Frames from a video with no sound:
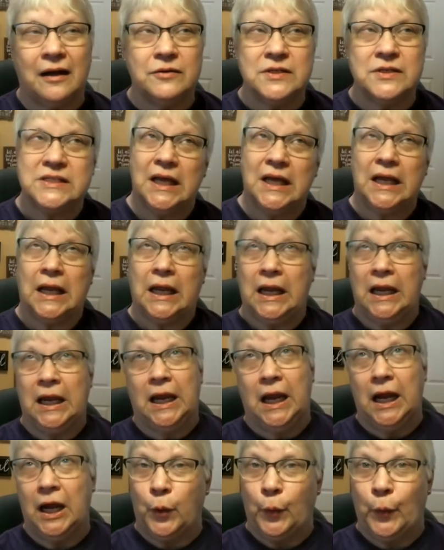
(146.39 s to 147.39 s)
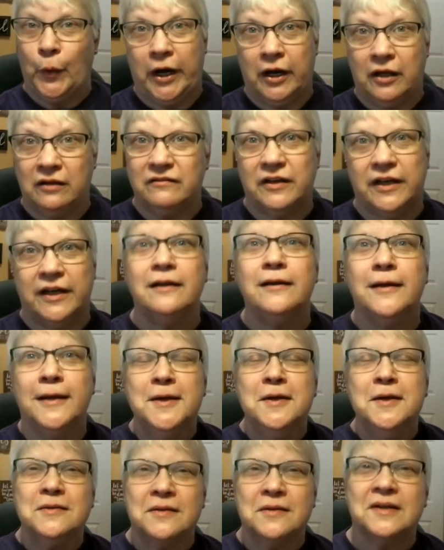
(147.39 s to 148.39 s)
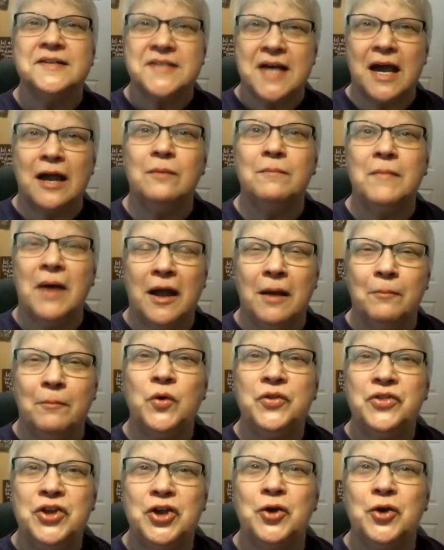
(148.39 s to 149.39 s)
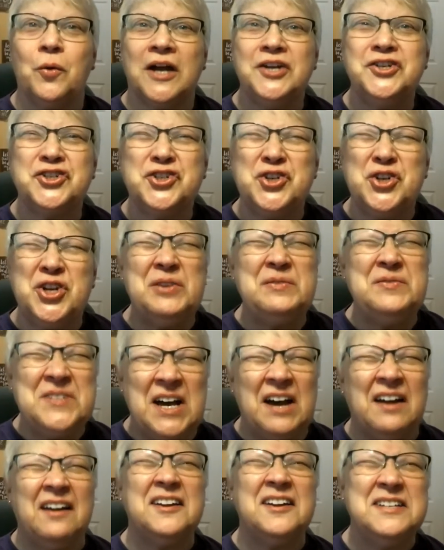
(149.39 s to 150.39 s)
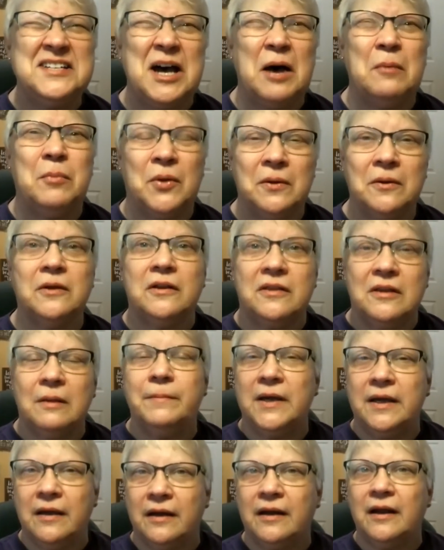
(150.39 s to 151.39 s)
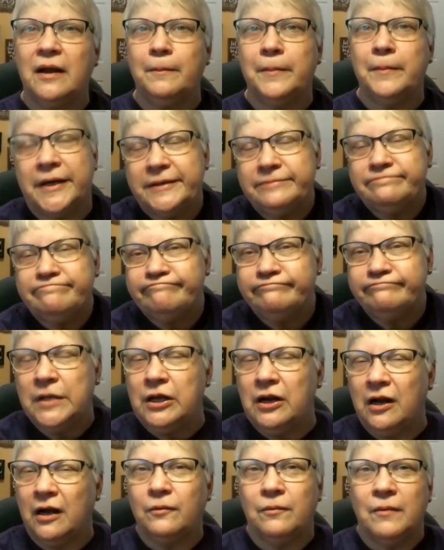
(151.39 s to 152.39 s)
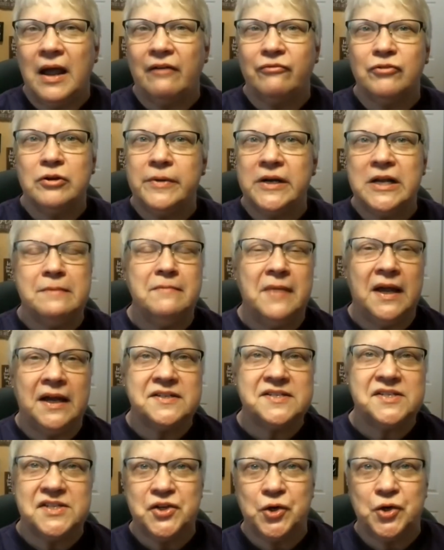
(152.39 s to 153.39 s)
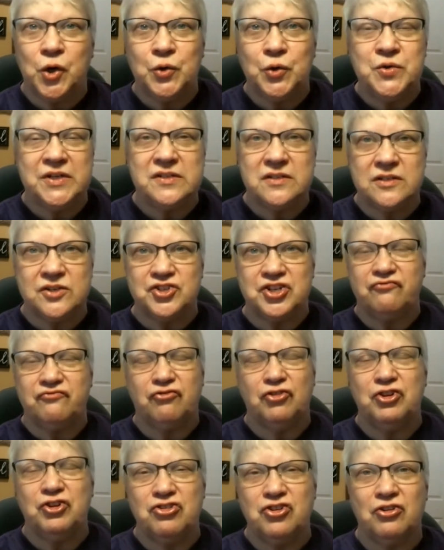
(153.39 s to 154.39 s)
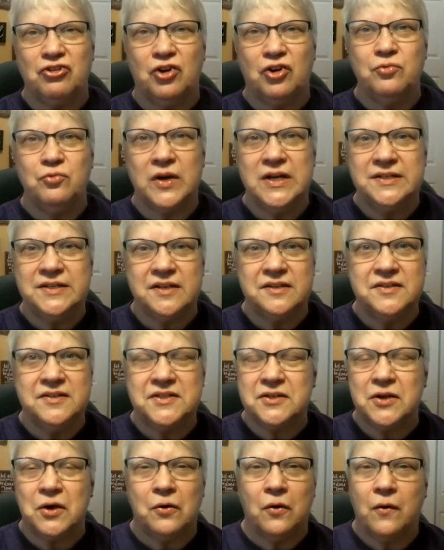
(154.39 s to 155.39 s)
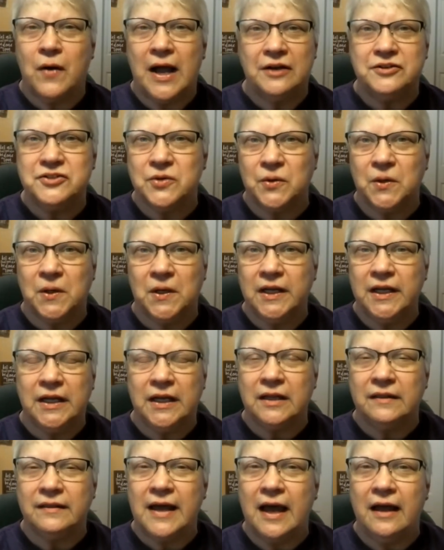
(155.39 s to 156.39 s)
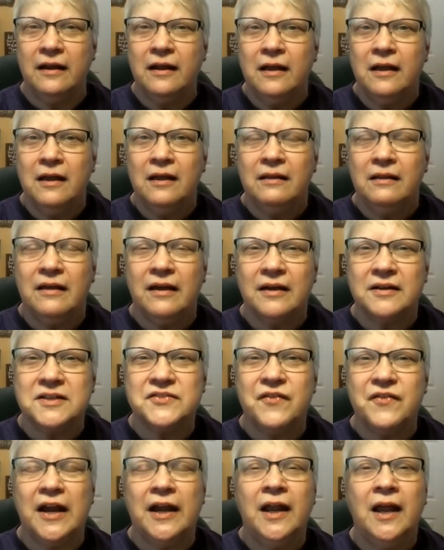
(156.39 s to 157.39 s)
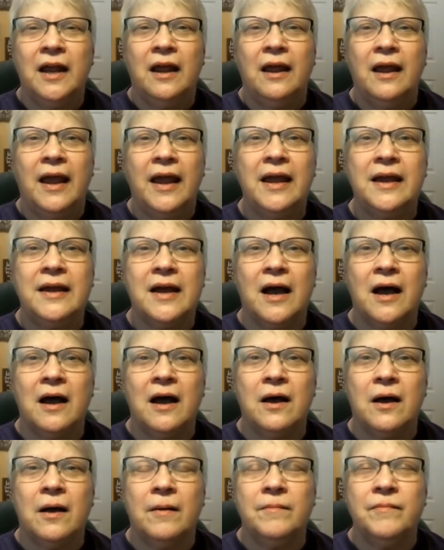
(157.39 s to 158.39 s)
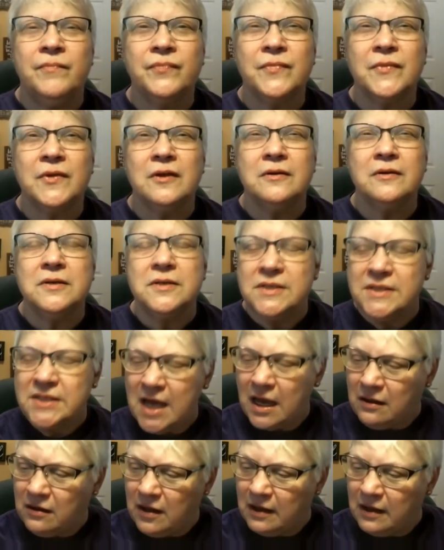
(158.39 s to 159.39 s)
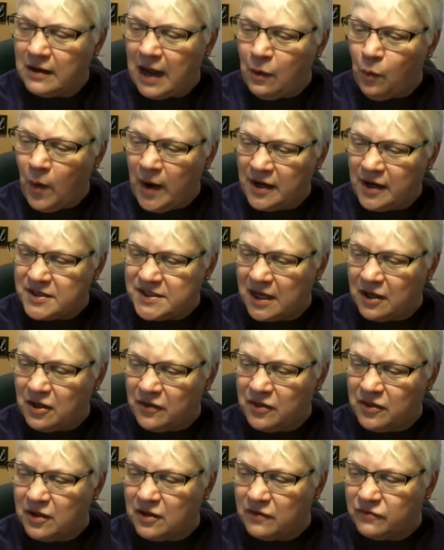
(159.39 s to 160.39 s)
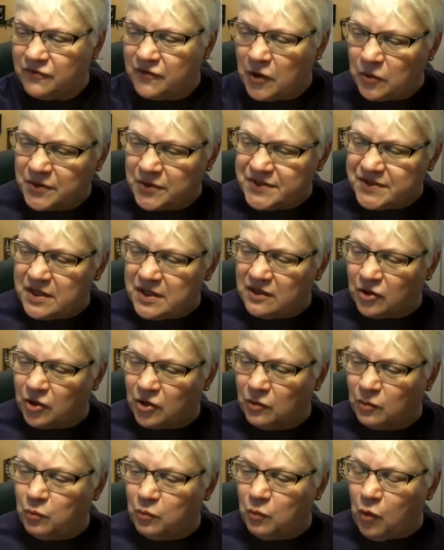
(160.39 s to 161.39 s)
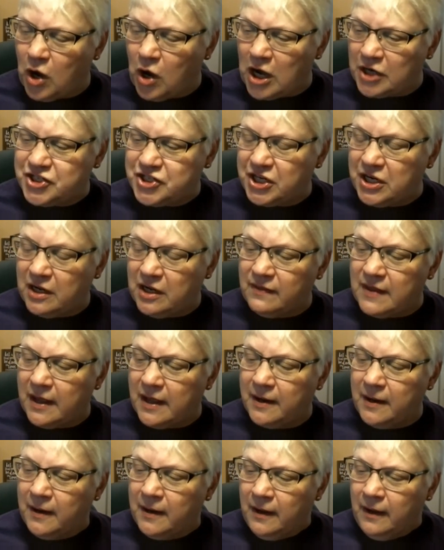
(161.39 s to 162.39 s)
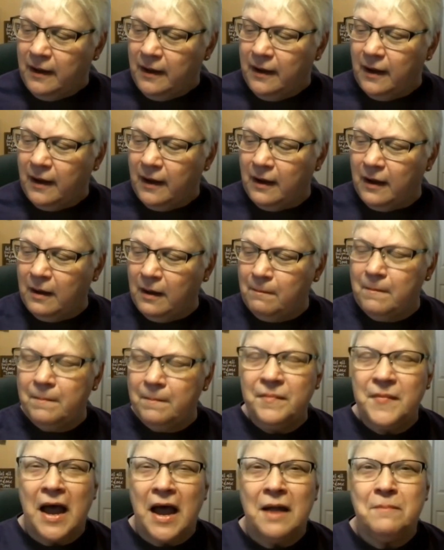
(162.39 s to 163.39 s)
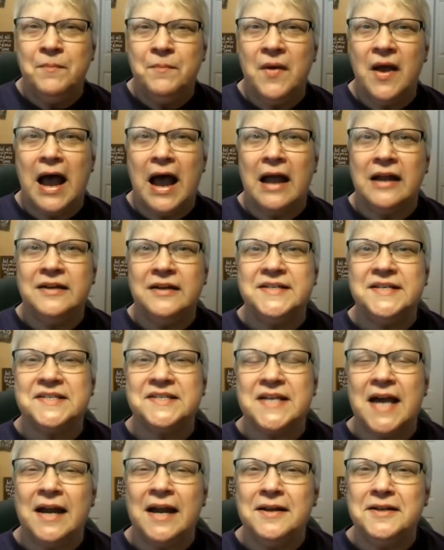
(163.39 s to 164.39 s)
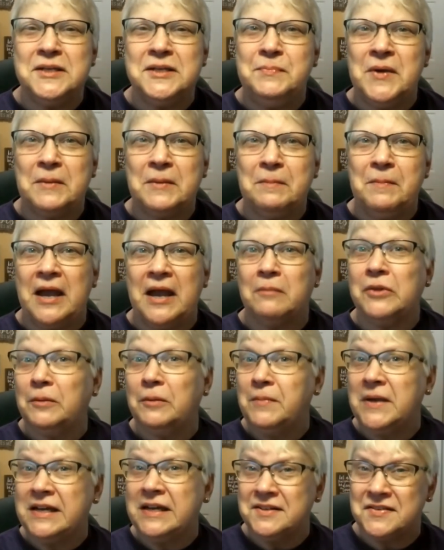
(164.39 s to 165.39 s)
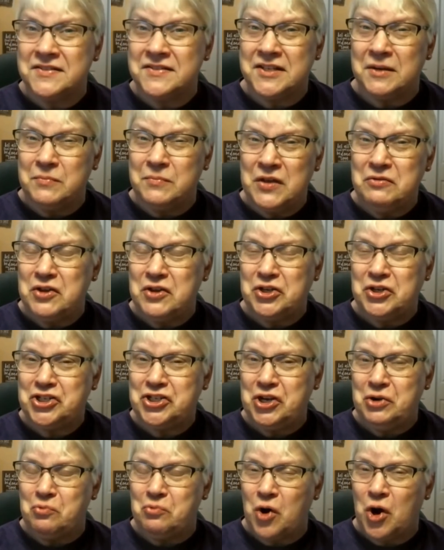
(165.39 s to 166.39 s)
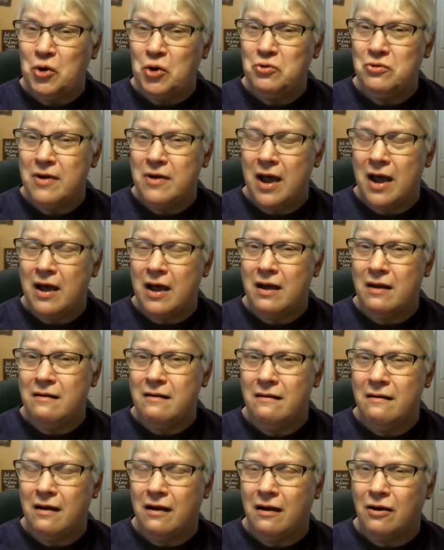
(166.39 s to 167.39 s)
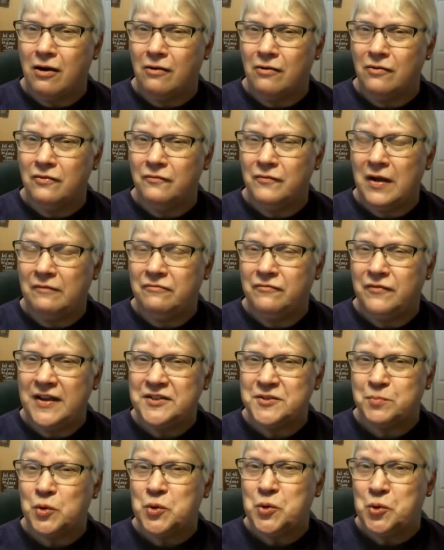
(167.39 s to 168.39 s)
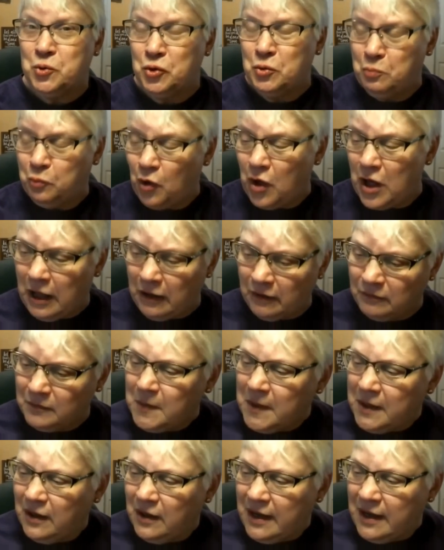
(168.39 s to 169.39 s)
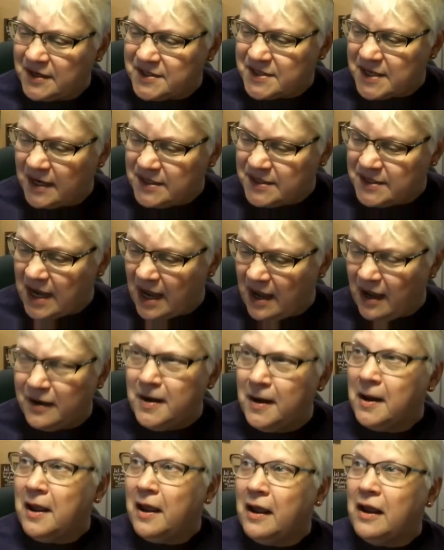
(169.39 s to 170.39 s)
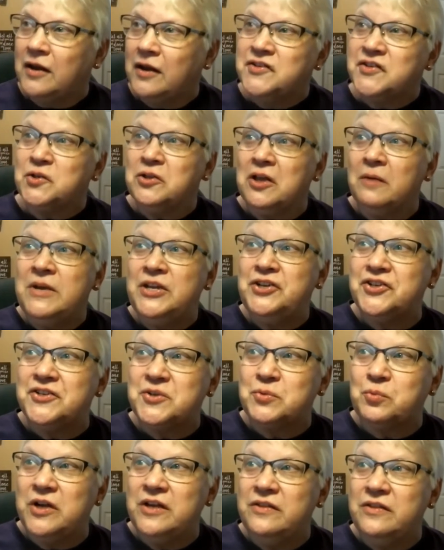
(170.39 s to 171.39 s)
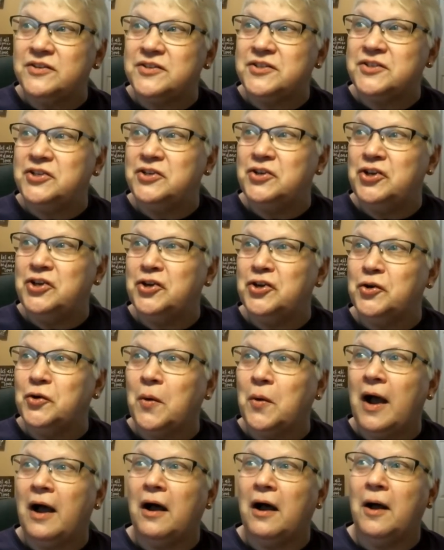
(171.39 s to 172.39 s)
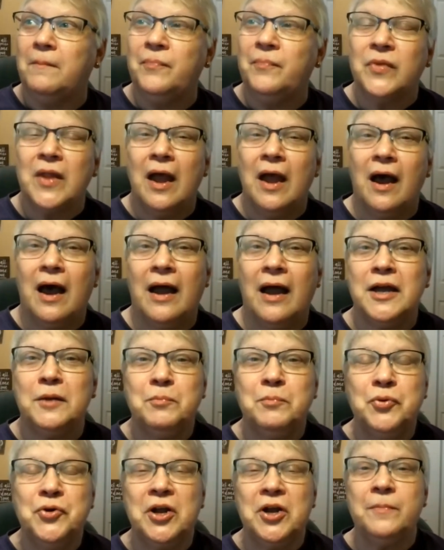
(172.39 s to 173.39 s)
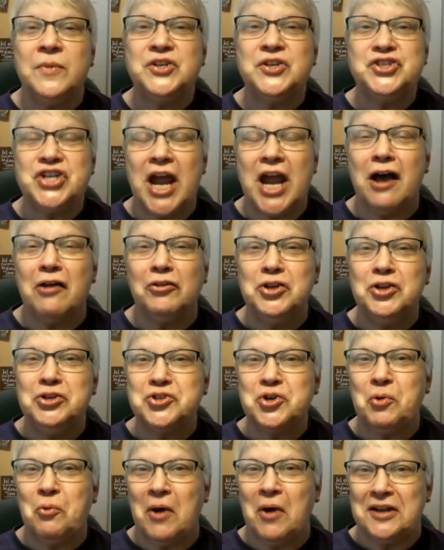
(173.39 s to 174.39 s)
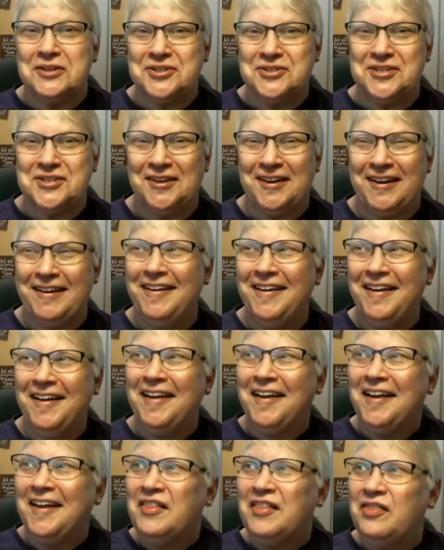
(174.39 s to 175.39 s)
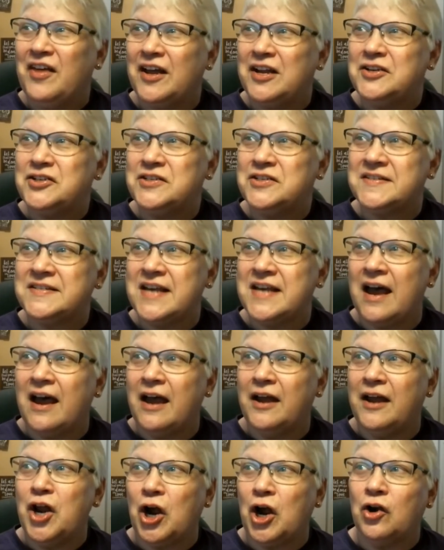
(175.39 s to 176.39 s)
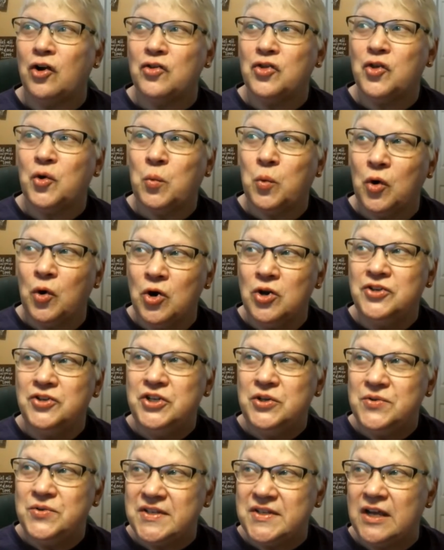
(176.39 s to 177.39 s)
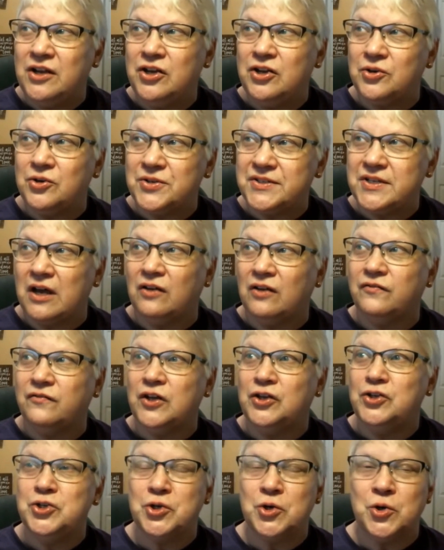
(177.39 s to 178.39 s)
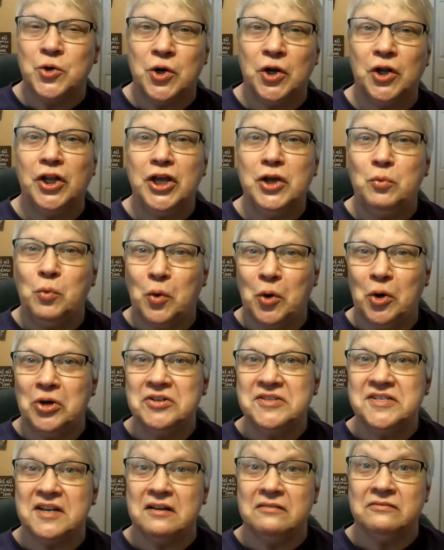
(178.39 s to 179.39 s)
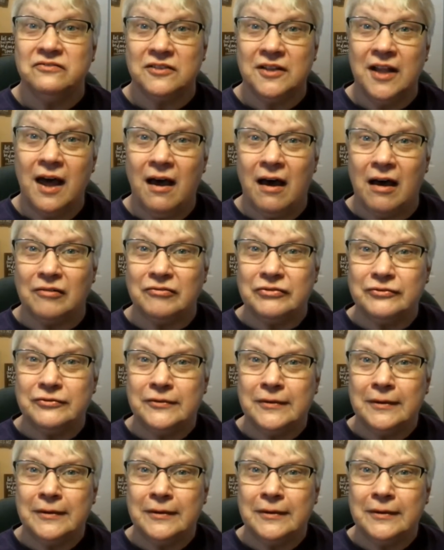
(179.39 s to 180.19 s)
I was like, get rid of it. Cause I'm, I'm with you. I should have done a double at the beginning, but you know, everybody makes their own decision for their own reasons. So I totally get that. That's fine. Hey, um, tell, I want to tell the folks that are watching that Um, I, I decided to pick Pamela because of something that she wrote on our Facebook group wall, as I said. And so let me just read this to you. Um, I had put up a challenge question that said, are the words you say to yourself internally words of love?